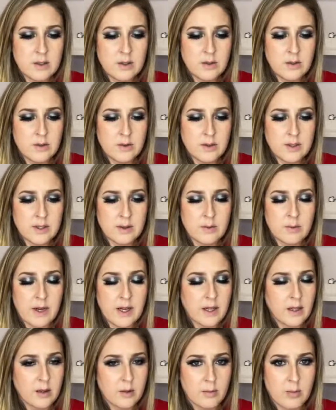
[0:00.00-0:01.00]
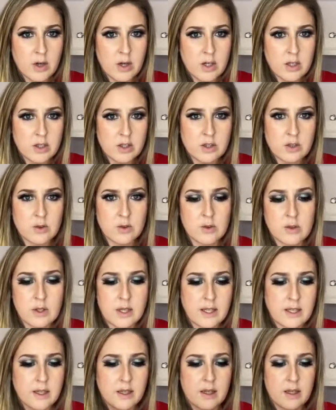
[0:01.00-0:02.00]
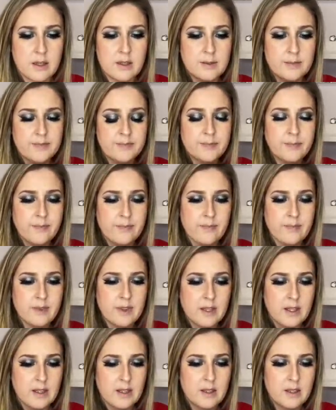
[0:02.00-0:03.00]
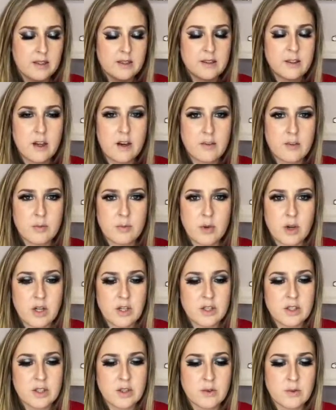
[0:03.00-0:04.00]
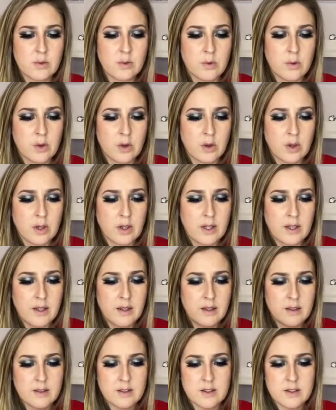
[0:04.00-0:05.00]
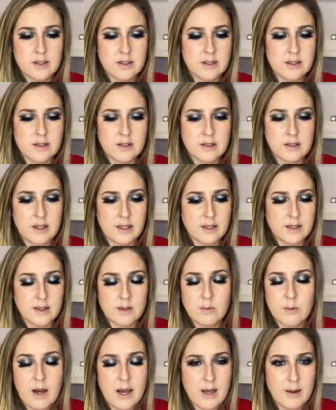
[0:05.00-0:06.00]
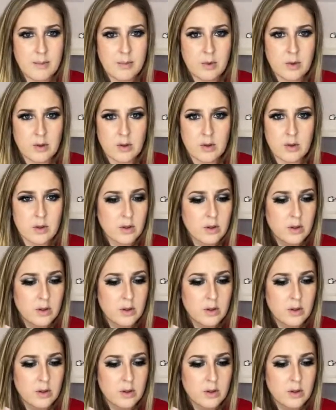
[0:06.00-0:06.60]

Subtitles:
use a regular brush or like a soft brush, or just like swipe or